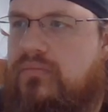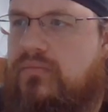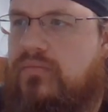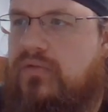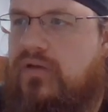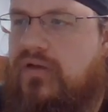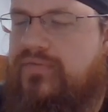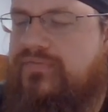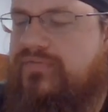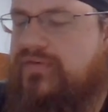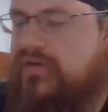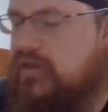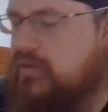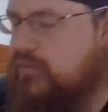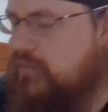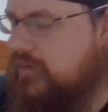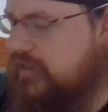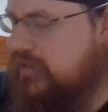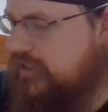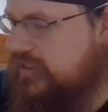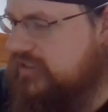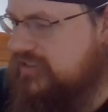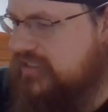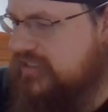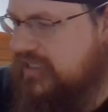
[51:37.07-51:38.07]
I forget what it
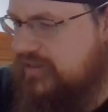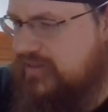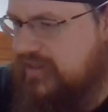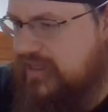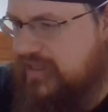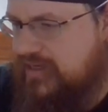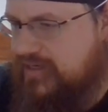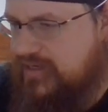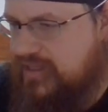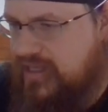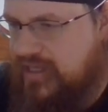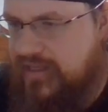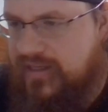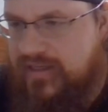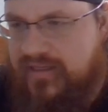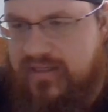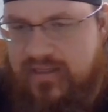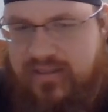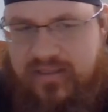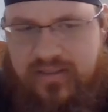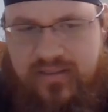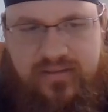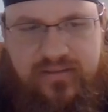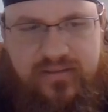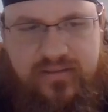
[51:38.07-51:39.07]
is that that ink
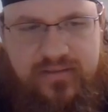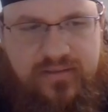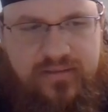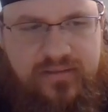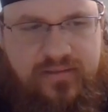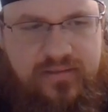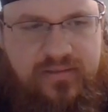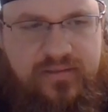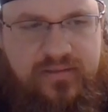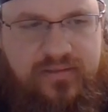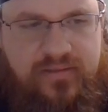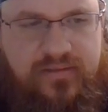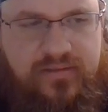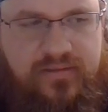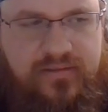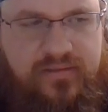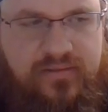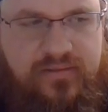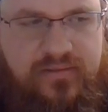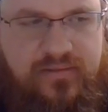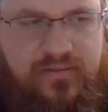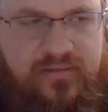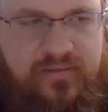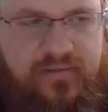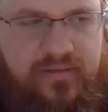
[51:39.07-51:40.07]

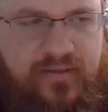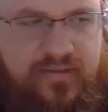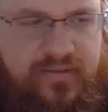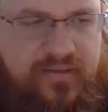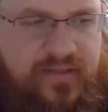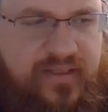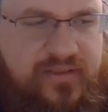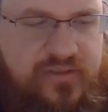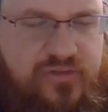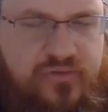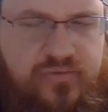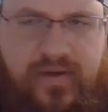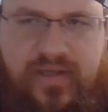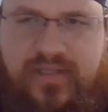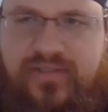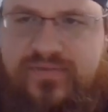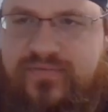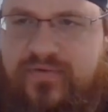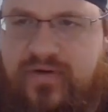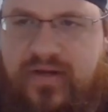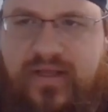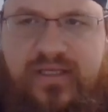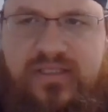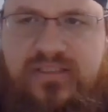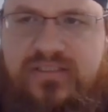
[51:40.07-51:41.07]
that, uh, that transfer
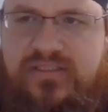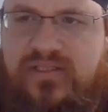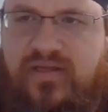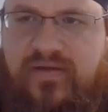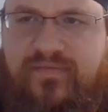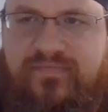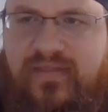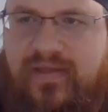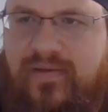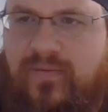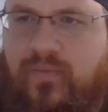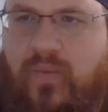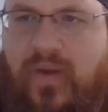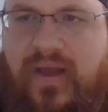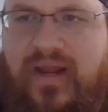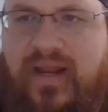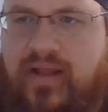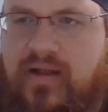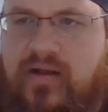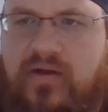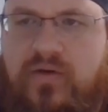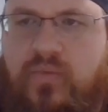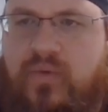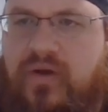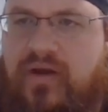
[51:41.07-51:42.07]
ink stuff that wet
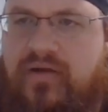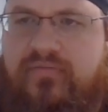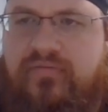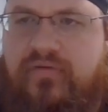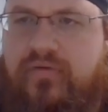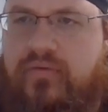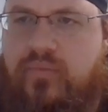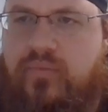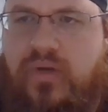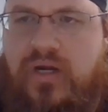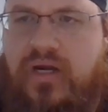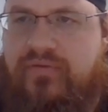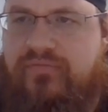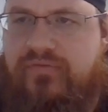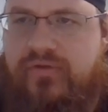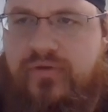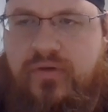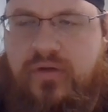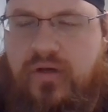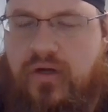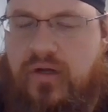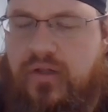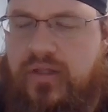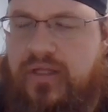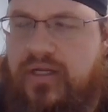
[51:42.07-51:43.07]
ink or whatever whatever you
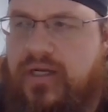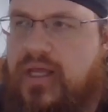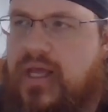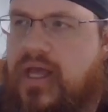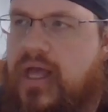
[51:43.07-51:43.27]
call it.